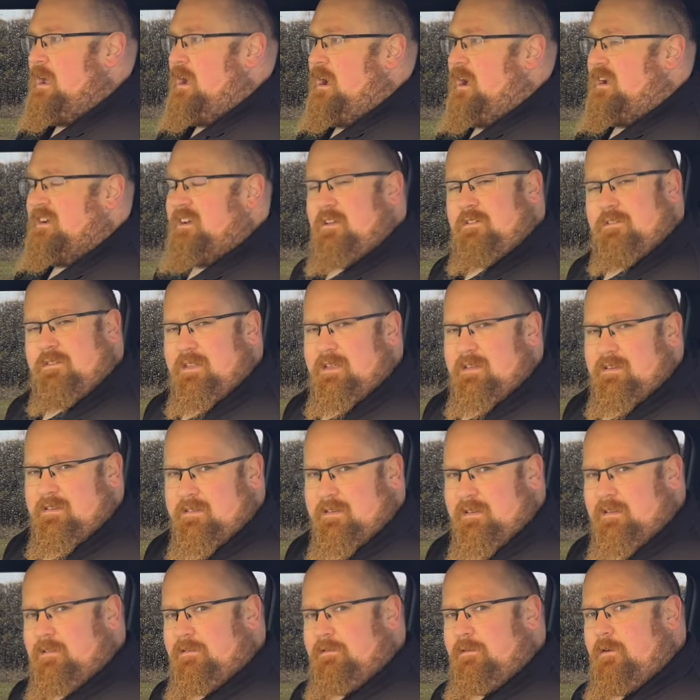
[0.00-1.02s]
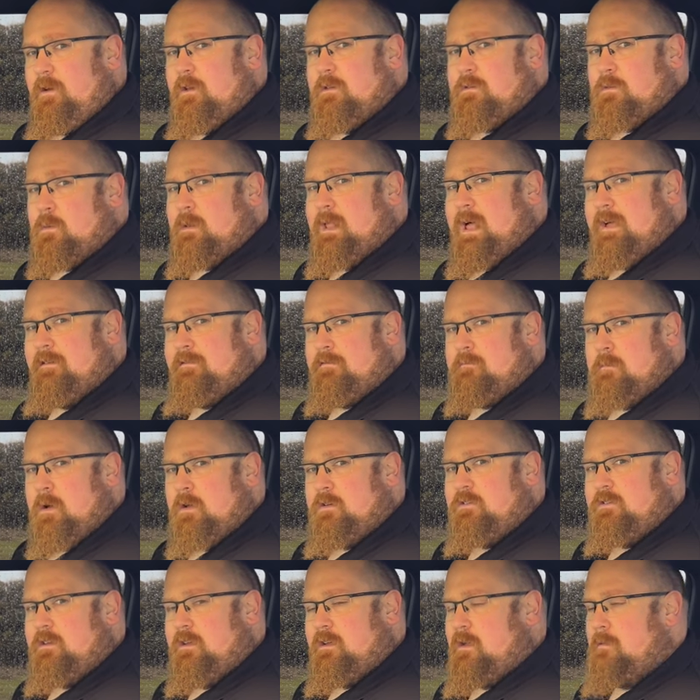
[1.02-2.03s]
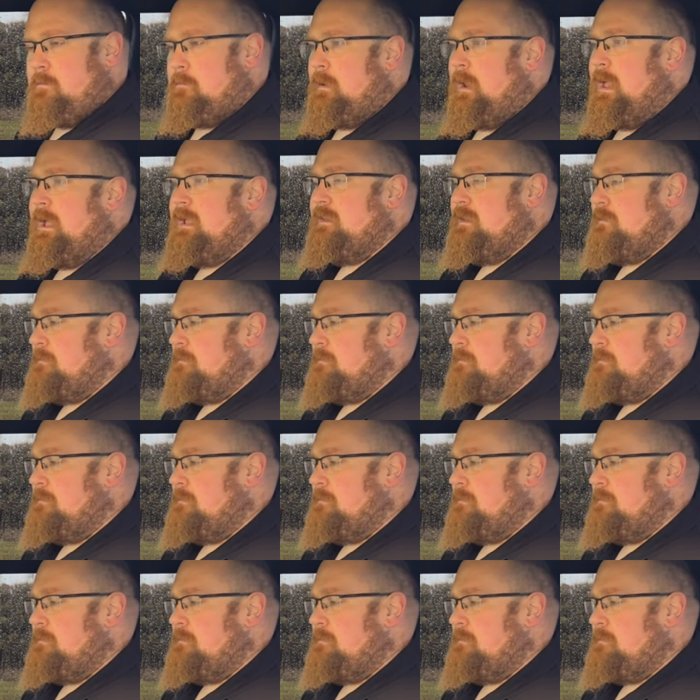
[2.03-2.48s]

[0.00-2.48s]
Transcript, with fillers: I don't think six footers will have much to complain